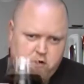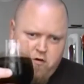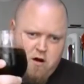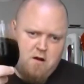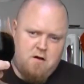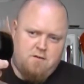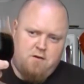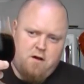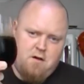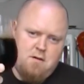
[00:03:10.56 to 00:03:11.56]
the right glass
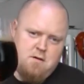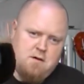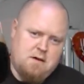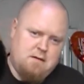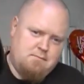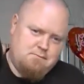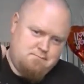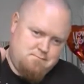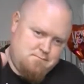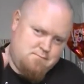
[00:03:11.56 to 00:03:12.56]
for it. Um,
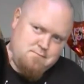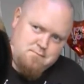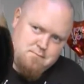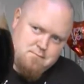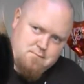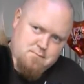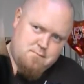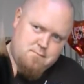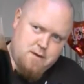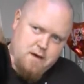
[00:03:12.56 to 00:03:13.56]

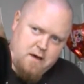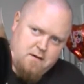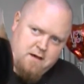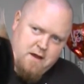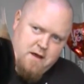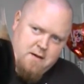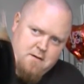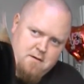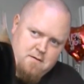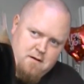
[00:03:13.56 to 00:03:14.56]
beer geeks out there,
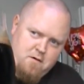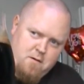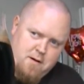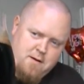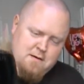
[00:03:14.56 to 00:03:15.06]
is that the right one?